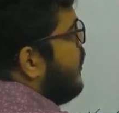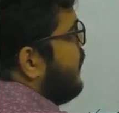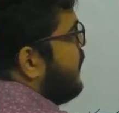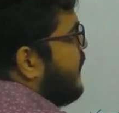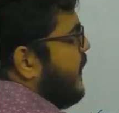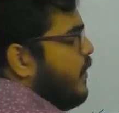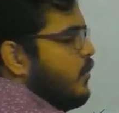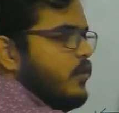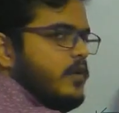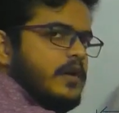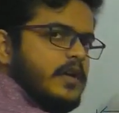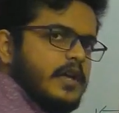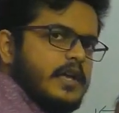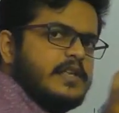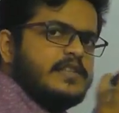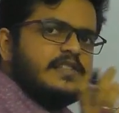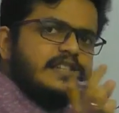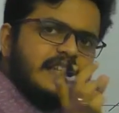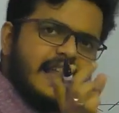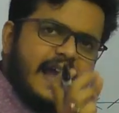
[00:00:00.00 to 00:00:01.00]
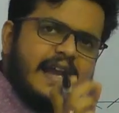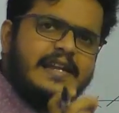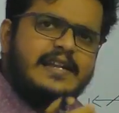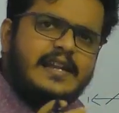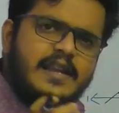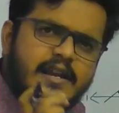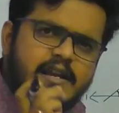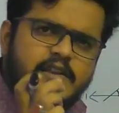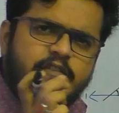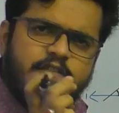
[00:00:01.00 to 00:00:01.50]
of Q is
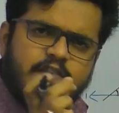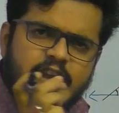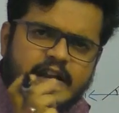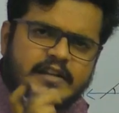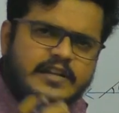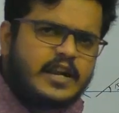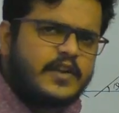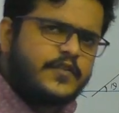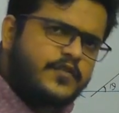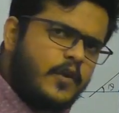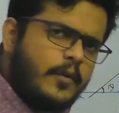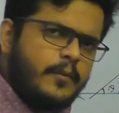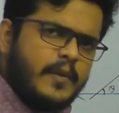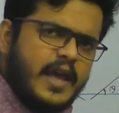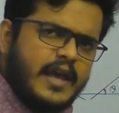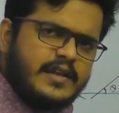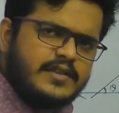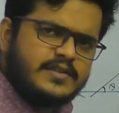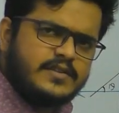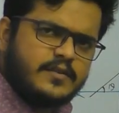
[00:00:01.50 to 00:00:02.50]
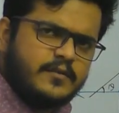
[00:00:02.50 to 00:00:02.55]
slightly deflected from x